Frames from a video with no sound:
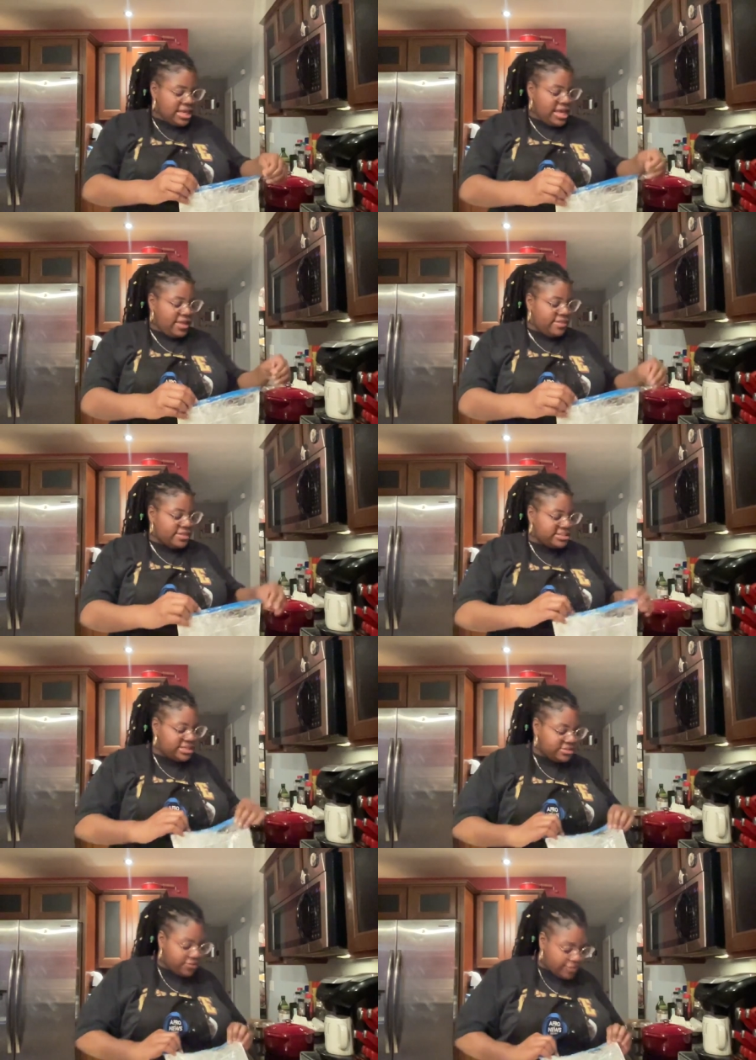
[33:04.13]
in this
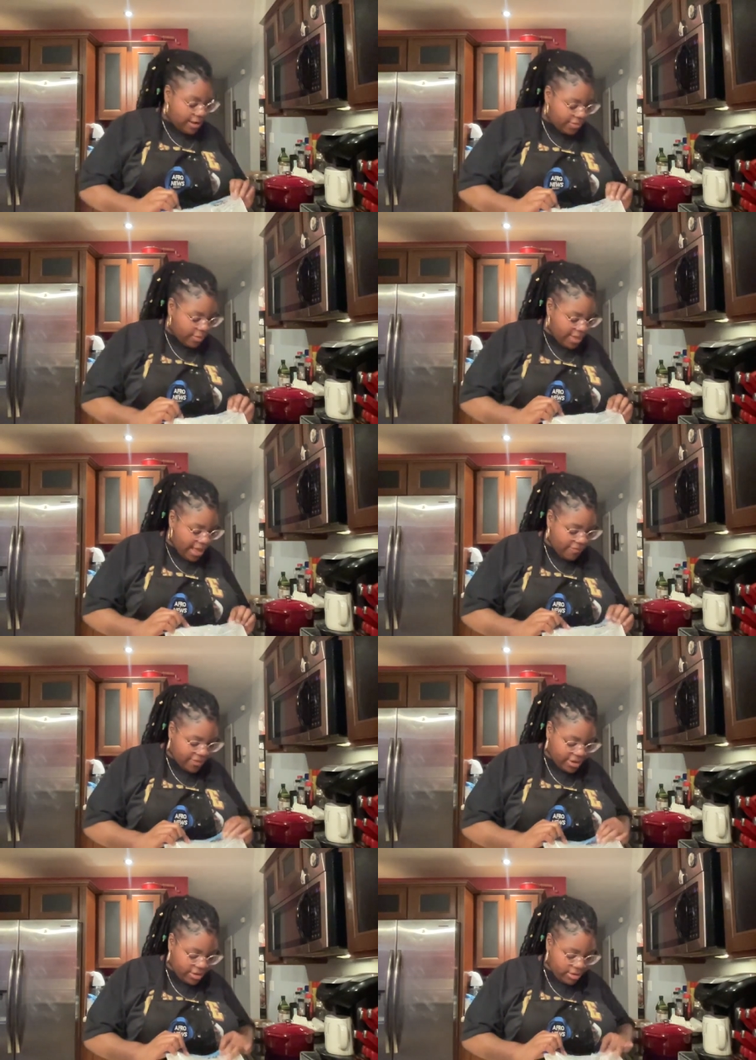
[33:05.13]
seasoned flour that we have here.